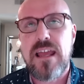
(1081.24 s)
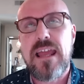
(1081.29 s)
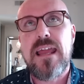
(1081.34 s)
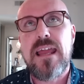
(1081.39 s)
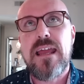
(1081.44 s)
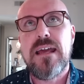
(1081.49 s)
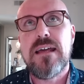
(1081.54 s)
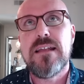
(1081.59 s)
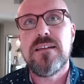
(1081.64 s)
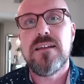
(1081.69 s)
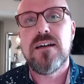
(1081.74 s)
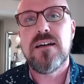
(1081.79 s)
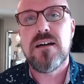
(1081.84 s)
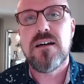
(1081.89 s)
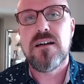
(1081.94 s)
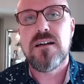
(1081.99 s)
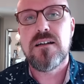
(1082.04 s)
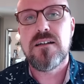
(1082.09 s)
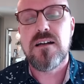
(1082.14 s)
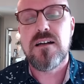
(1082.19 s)
and
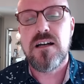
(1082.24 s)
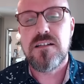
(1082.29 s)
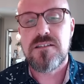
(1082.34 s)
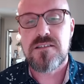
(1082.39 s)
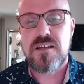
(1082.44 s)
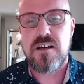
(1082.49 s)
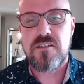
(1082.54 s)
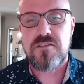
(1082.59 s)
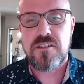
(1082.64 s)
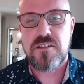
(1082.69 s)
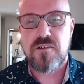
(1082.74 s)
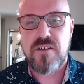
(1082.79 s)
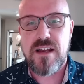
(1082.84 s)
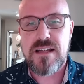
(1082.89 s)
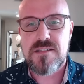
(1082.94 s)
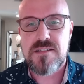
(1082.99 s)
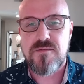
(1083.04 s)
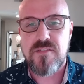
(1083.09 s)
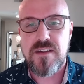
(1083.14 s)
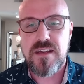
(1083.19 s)
unsalted
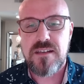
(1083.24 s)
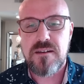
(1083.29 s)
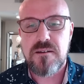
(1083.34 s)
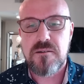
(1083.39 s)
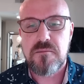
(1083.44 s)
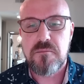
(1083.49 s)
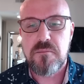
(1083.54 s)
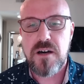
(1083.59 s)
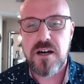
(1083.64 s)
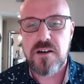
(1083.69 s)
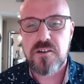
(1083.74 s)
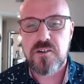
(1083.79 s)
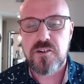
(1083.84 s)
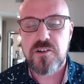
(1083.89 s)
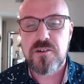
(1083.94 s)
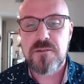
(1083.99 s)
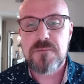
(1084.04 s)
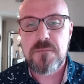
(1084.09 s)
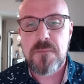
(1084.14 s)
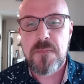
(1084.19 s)
grass-fed
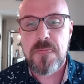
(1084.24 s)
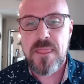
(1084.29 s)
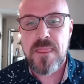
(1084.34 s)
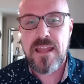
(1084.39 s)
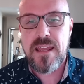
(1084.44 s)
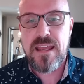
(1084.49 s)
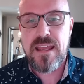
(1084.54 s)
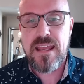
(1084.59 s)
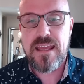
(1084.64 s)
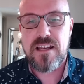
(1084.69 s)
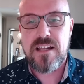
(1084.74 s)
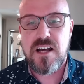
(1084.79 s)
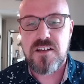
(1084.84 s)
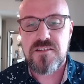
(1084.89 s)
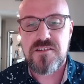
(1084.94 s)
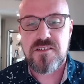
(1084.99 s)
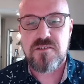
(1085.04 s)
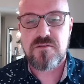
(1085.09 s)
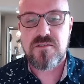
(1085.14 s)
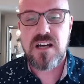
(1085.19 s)
butter, and
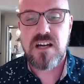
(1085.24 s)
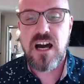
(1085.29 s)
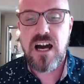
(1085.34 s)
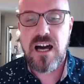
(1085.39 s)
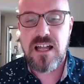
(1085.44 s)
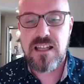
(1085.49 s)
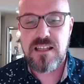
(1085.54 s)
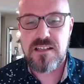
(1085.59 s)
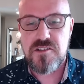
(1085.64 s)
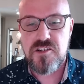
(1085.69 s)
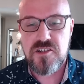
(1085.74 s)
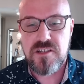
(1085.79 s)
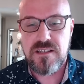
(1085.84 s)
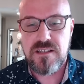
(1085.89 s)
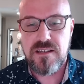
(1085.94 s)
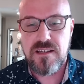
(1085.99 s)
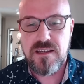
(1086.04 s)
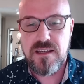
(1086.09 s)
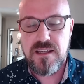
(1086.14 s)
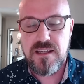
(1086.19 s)
also
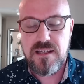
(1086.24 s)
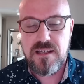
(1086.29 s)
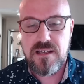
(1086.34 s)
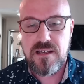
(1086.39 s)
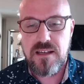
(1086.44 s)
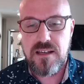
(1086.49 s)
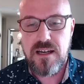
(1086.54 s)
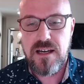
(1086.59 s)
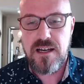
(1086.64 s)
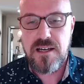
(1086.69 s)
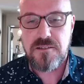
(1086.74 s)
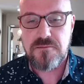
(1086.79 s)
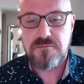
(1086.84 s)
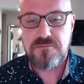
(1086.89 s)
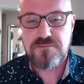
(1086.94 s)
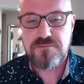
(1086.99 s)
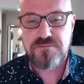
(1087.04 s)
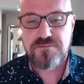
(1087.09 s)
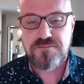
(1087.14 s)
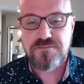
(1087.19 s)
collagen.
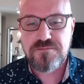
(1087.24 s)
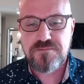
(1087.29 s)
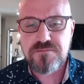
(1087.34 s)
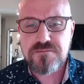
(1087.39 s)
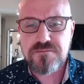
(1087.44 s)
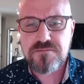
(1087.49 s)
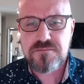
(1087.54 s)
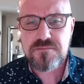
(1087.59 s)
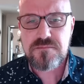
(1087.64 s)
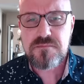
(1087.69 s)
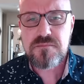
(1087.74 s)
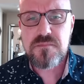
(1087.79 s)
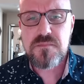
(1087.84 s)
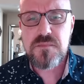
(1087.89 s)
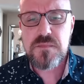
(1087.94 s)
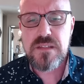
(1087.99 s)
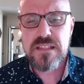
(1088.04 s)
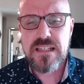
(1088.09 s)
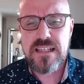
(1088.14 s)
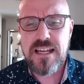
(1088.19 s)

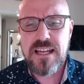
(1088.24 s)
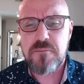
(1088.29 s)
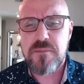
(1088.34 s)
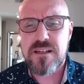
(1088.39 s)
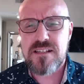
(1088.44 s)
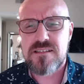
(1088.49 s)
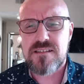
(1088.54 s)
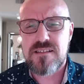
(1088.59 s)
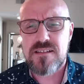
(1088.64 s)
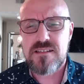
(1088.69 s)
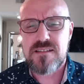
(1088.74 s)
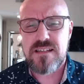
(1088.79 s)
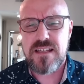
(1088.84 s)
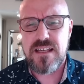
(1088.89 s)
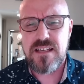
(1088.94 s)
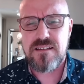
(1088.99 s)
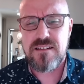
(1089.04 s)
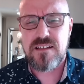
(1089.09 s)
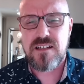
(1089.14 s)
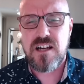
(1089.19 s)
And I mix this
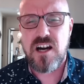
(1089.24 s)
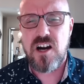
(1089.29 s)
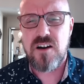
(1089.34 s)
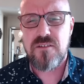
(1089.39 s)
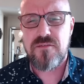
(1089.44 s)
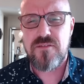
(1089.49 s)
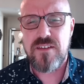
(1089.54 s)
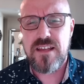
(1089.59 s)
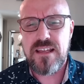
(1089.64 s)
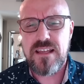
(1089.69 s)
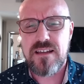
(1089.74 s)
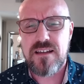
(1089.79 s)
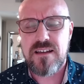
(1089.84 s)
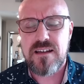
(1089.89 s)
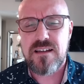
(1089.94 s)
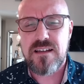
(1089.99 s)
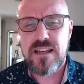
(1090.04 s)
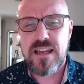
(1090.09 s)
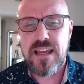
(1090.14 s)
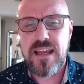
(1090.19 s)
in the coffee
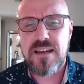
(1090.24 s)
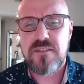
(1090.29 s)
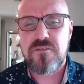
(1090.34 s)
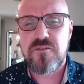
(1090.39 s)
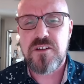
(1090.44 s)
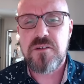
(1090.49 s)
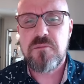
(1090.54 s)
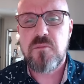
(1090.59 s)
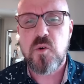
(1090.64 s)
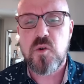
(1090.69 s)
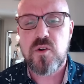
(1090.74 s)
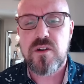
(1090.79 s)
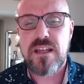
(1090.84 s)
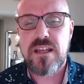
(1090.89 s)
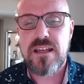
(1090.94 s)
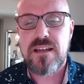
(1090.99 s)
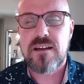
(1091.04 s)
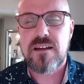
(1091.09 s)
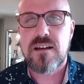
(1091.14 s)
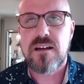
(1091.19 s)
every
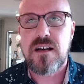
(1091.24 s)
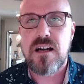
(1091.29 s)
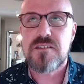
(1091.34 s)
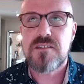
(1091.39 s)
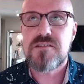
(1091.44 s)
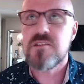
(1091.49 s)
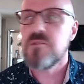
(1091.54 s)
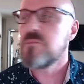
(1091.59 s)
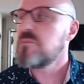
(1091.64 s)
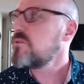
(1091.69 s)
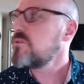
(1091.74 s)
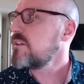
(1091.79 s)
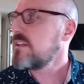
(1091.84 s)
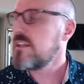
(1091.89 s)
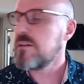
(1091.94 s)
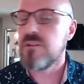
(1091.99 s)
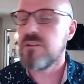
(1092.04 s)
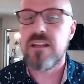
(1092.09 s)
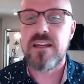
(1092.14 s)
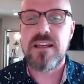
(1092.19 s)
morning. Also put
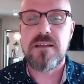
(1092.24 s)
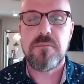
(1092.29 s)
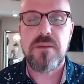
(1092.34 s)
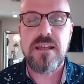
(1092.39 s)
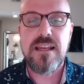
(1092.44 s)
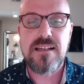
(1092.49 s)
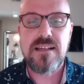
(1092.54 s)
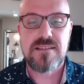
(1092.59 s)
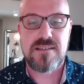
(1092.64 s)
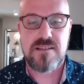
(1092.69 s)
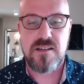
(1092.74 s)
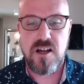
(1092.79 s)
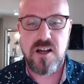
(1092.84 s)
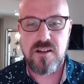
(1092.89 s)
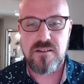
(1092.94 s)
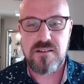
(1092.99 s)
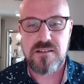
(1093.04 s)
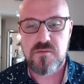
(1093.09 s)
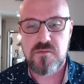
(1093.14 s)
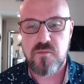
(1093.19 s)
Himalayan pink
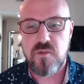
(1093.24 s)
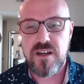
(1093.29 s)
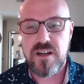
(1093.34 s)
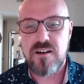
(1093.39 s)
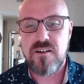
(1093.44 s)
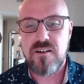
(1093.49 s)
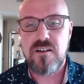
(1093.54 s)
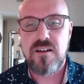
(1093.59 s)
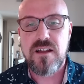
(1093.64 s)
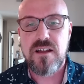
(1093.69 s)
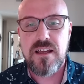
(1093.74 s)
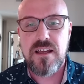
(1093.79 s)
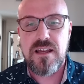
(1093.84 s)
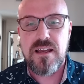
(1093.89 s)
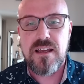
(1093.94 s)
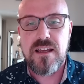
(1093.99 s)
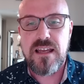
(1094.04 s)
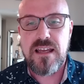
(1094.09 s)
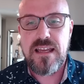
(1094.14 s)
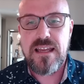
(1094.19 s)
salt as well.
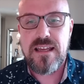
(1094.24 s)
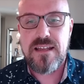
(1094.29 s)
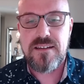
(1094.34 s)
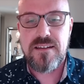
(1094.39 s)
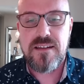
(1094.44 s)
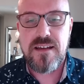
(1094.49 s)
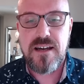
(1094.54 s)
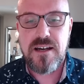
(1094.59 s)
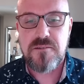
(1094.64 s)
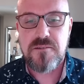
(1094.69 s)
And